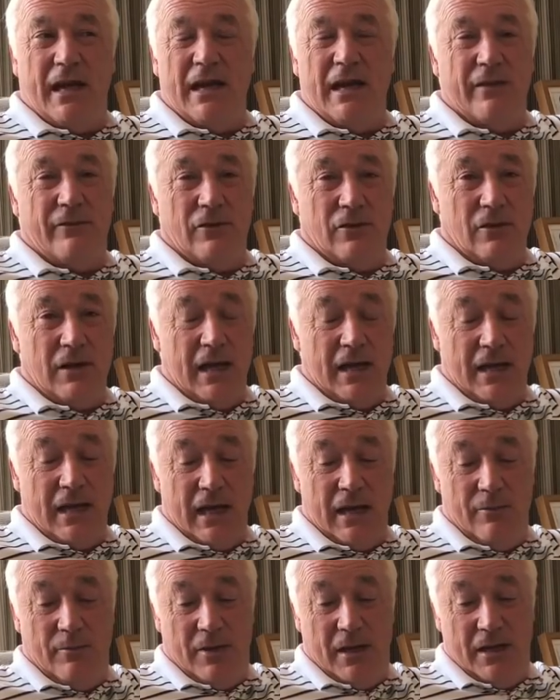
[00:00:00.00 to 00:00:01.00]
he never looked like
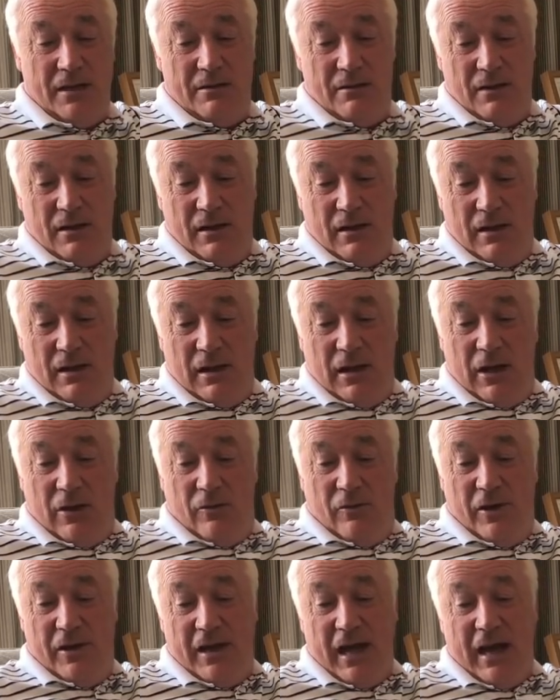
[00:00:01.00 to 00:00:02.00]
getting beat.
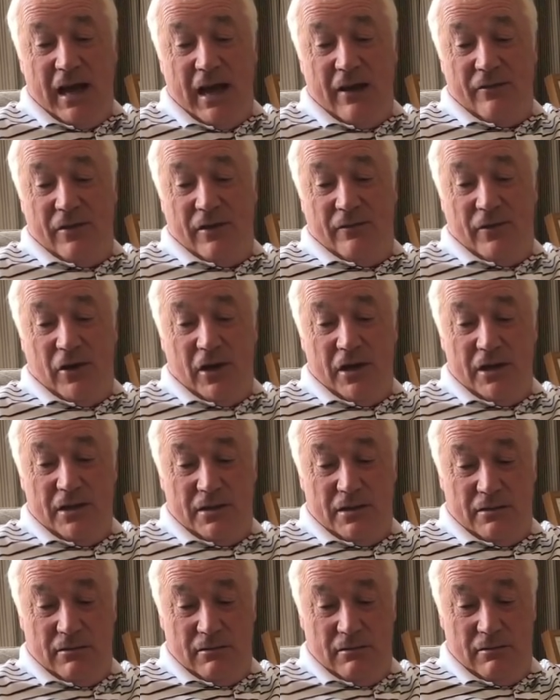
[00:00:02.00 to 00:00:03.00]
We then have the
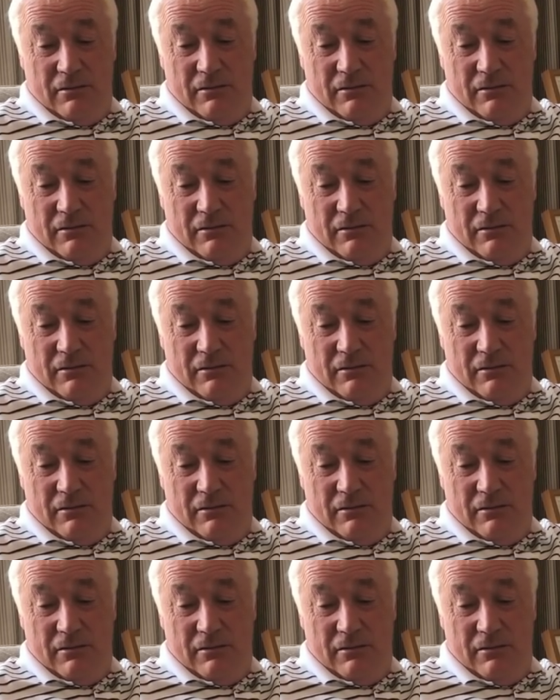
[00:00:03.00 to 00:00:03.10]
voice,